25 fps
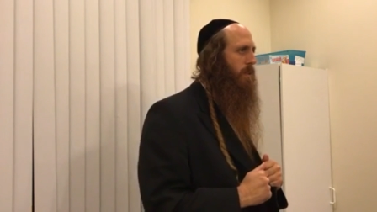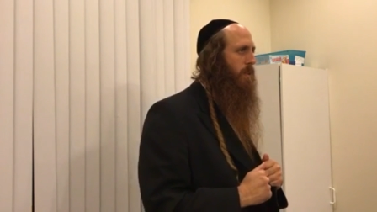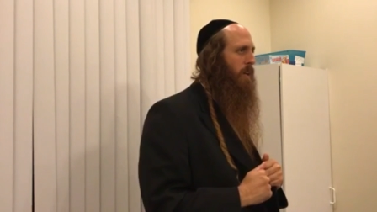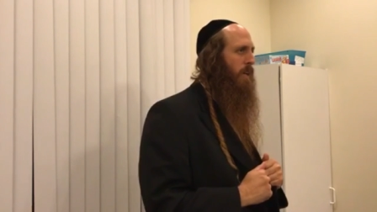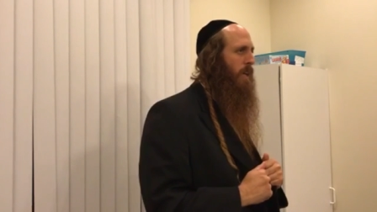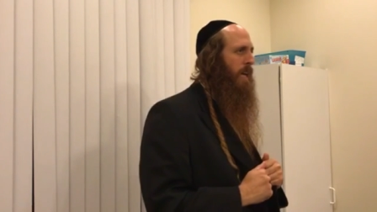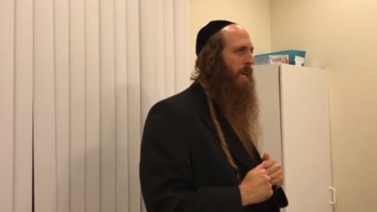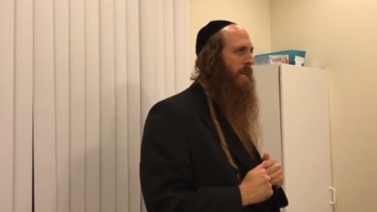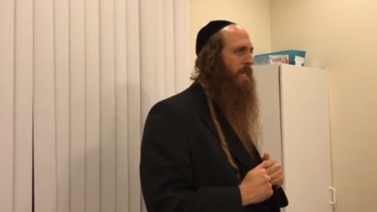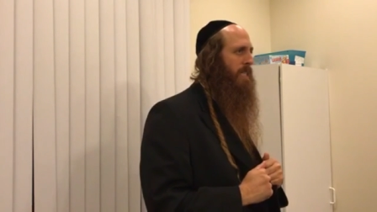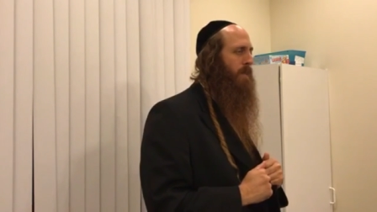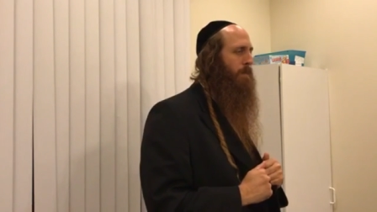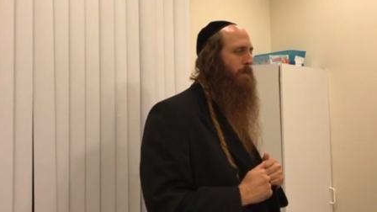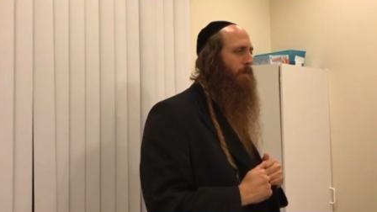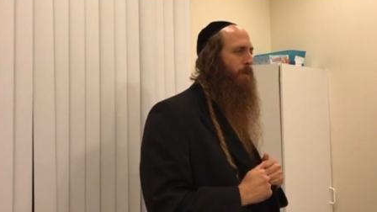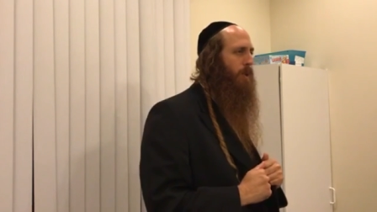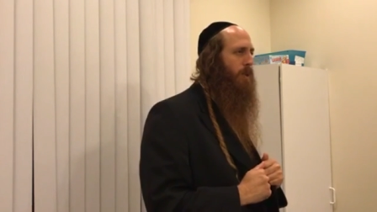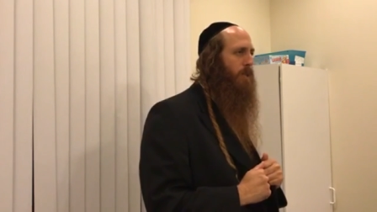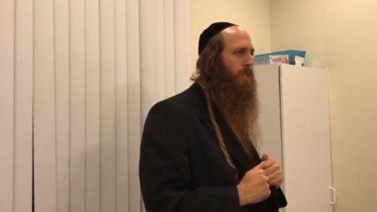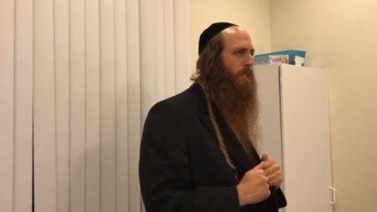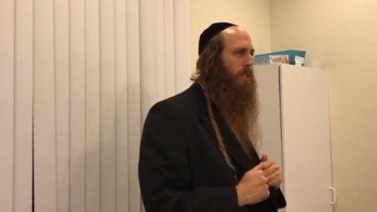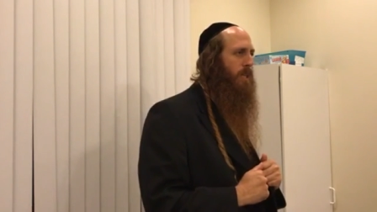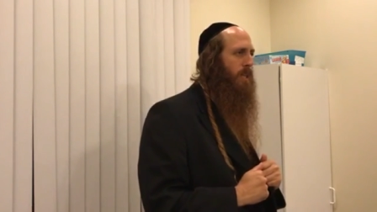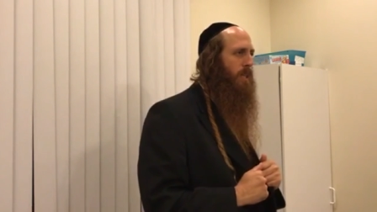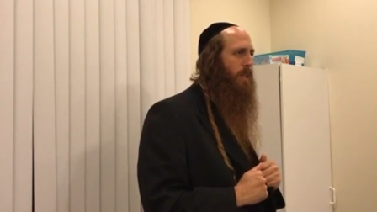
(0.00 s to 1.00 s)
as a
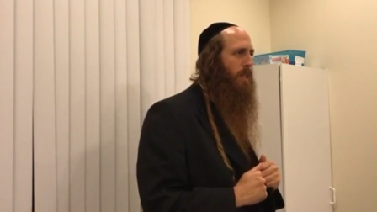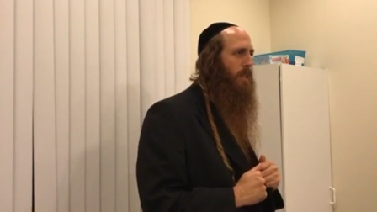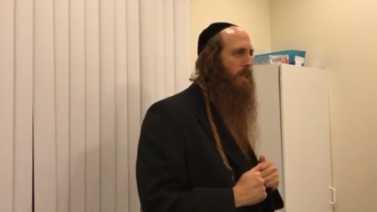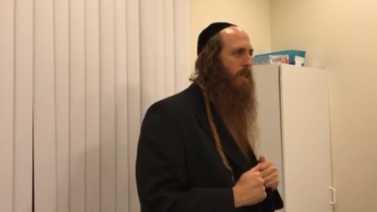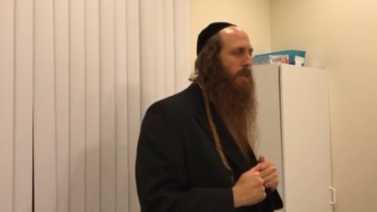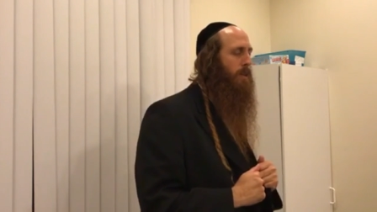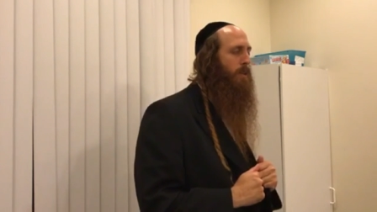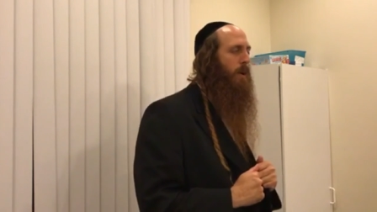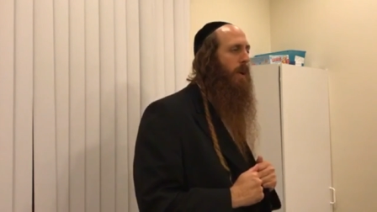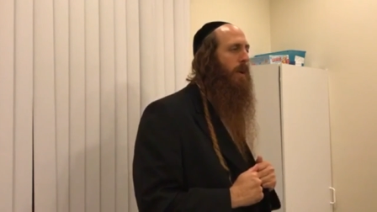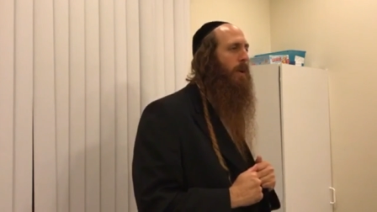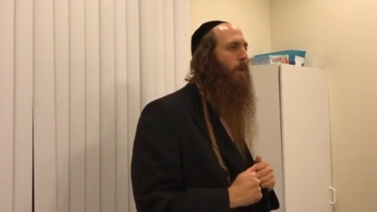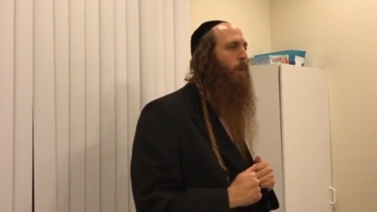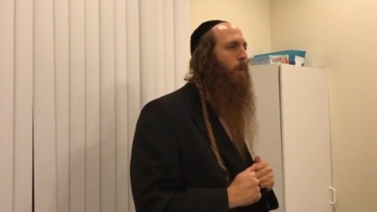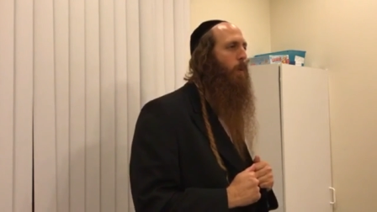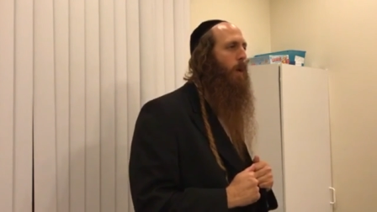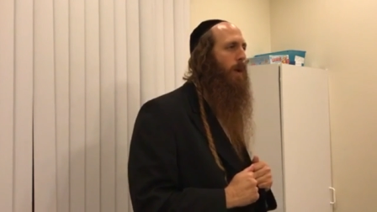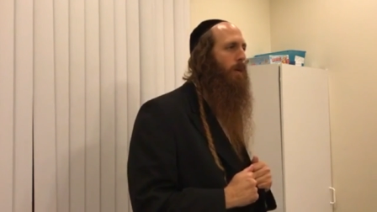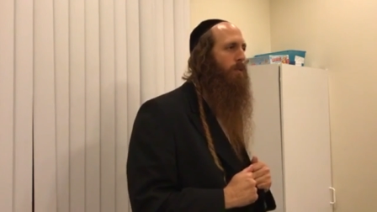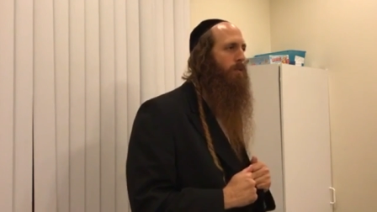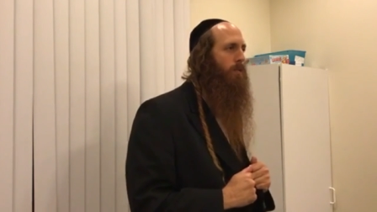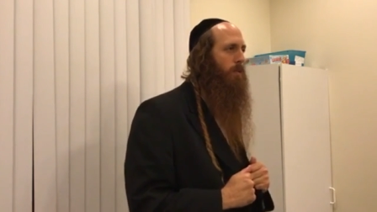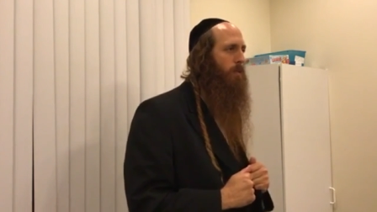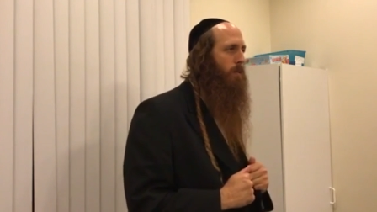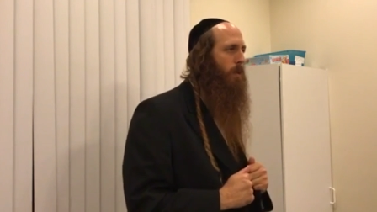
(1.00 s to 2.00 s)
person that runs away
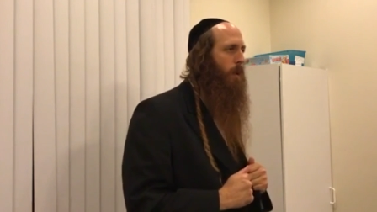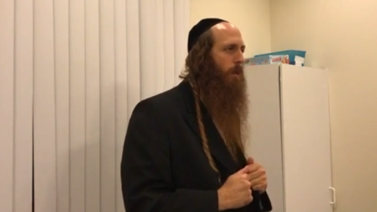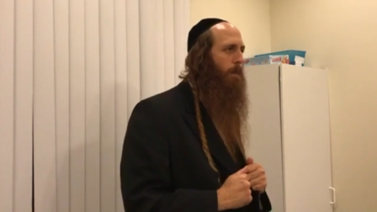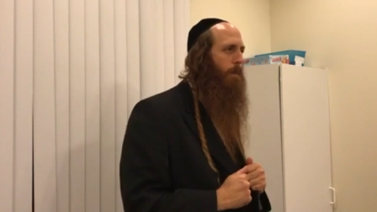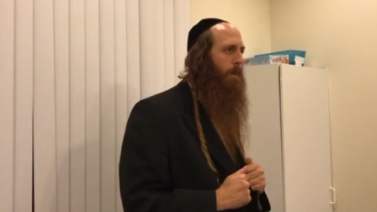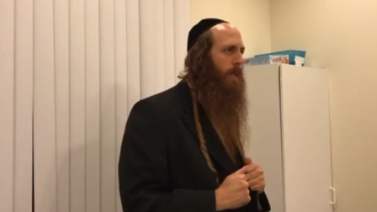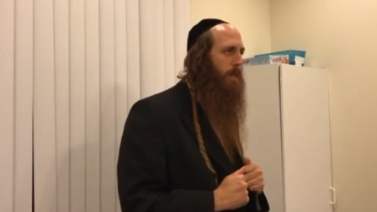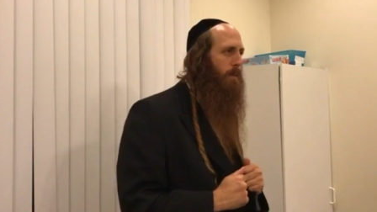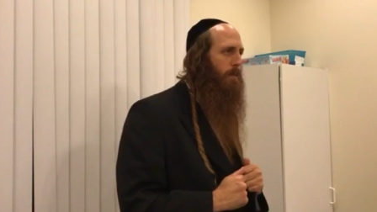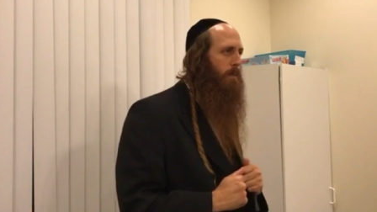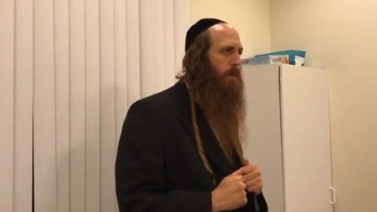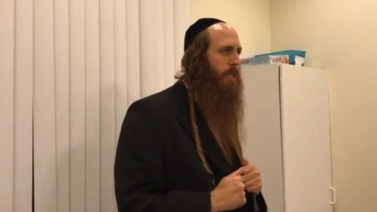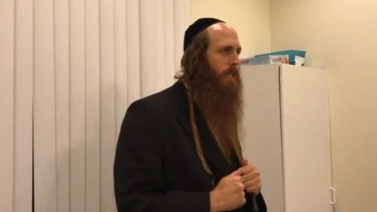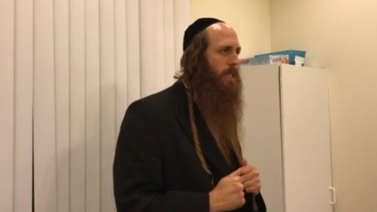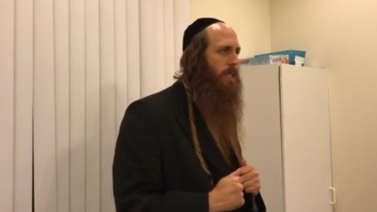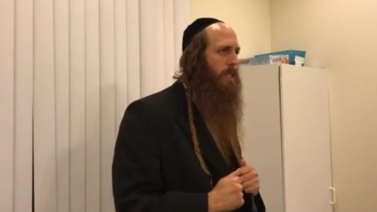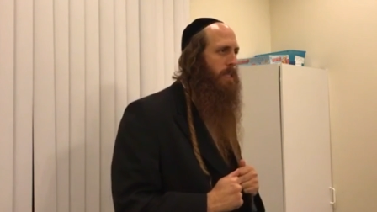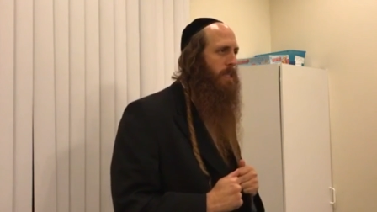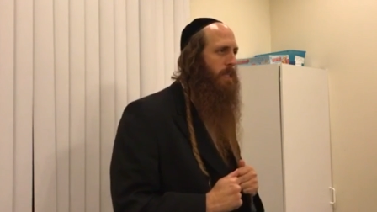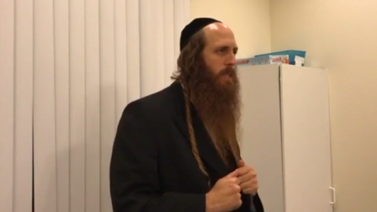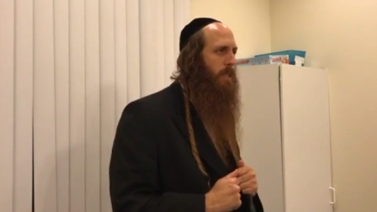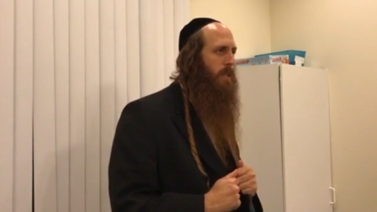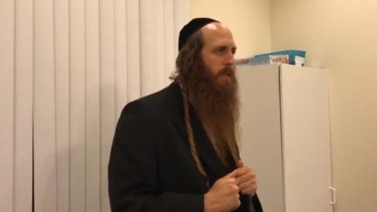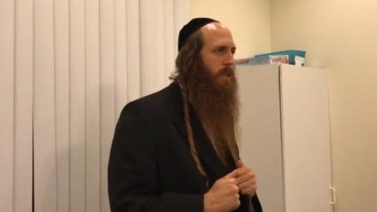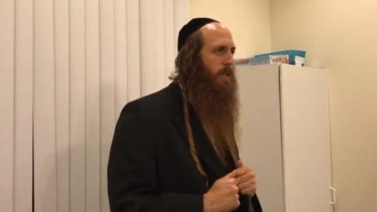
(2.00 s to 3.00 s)
from commitments,